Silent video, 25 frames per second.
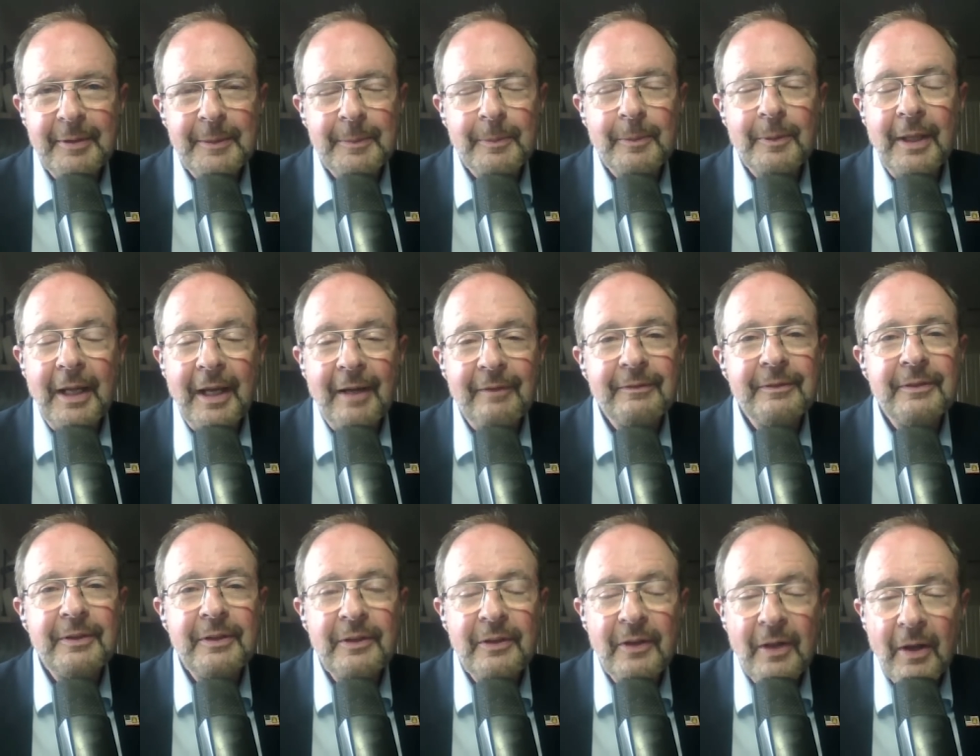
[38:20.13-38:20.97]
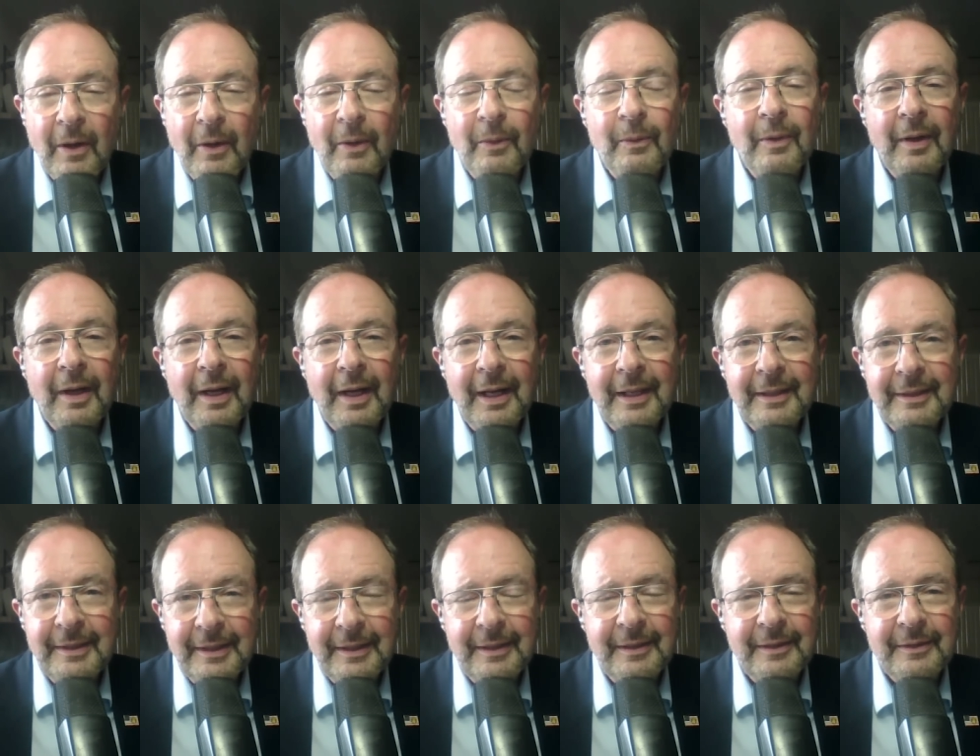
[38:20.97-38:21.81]
People have no
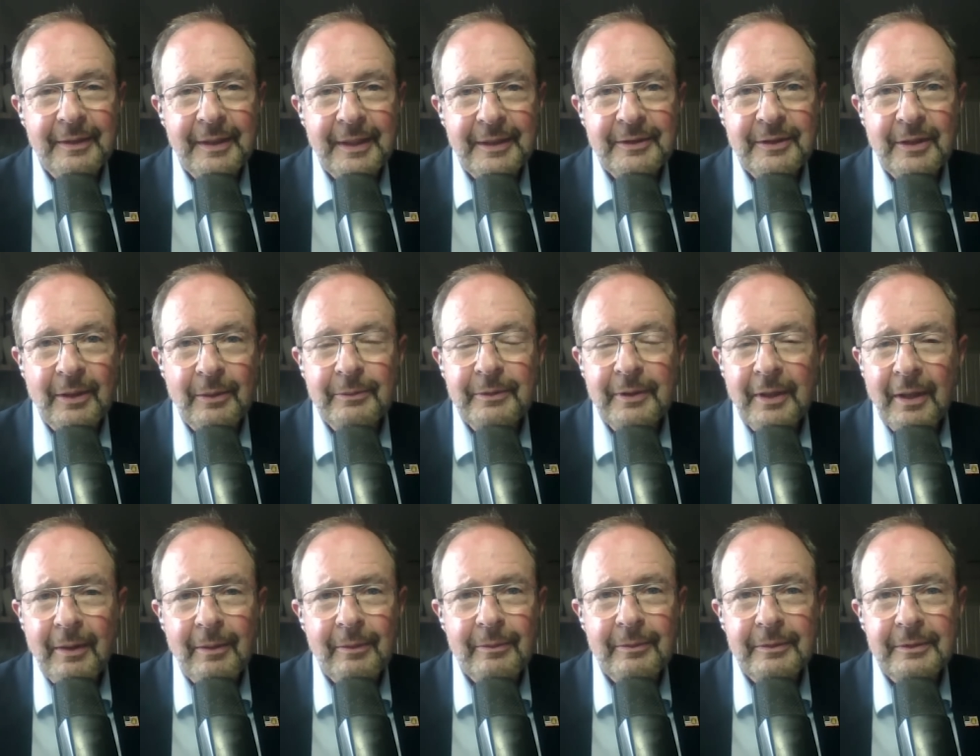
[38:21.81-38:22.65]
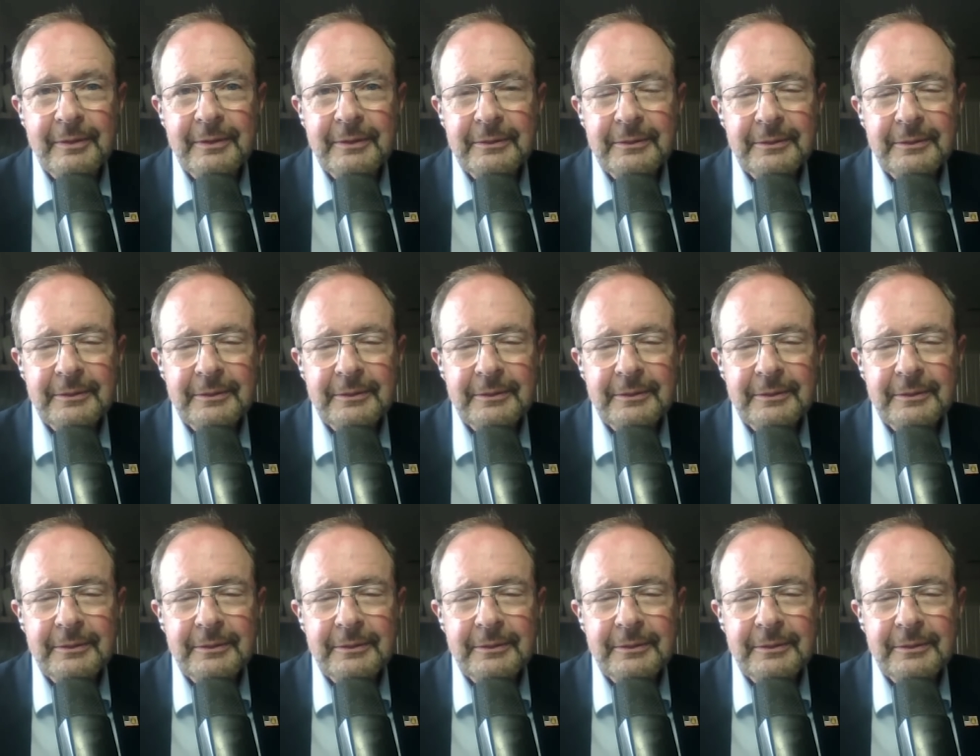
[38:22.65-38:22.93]
idea. They don't know.